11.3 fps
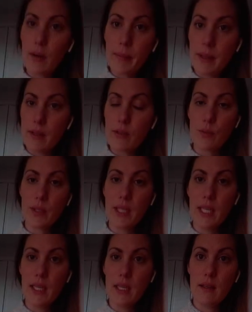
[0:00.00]
Therapy, there's
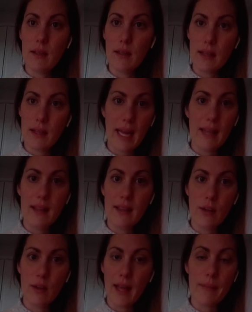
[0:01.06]
really, that
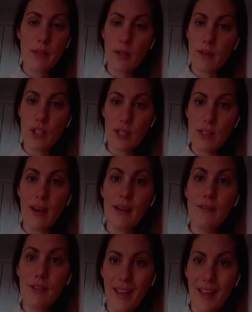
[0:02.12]
your labs look just
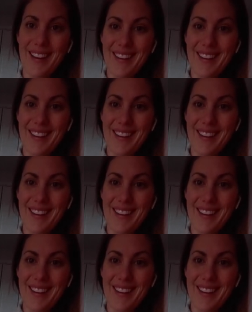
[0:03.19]
fine for that.